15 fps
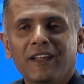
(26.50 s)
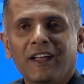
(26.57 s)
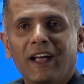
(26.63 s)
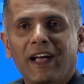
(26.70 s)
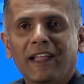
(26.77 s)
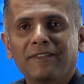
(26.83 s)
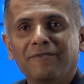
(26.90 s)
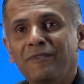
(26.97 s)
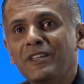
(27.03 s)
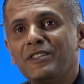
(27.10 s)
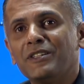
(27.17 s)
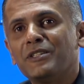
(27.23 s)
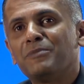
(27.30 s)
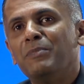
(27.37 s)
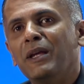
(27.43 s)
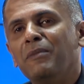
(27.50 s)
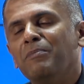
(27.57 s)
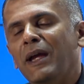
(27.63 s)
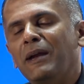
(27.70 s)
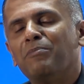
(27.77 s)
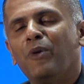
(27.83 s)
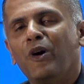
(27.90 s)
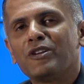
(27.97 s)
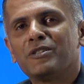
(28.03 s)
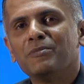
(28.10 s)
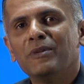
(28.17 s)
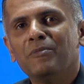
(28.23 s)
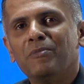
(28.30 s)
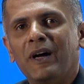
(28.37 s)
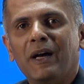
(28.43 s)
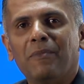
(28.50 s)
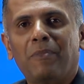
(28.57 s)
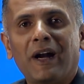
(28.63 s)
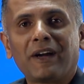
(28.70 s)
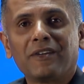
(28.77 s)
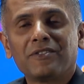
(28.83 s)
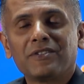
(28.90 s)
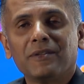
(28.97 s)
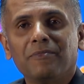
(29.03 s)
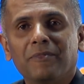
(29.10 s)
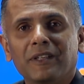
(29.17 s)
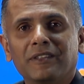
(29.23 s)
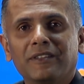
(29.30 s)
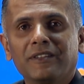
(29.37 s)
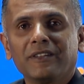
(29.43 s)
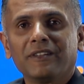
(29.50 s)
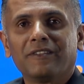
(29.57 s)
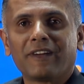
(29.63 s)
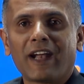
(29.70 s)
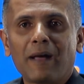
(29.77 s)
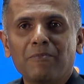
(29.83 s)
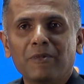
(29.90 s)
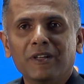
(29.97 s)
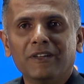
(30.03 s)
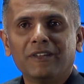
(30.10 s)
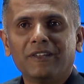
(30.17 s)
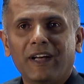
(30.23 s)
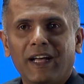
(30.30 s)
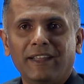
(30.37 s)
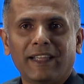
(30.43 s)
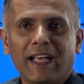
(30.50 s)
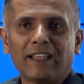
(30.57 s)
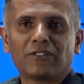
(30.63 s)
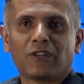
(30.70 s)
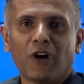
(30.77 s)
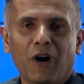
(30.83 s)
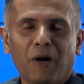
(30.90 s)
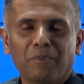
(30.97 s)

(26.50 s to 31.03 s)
and this is being made possible by a partnership with Gramener and NASCOM.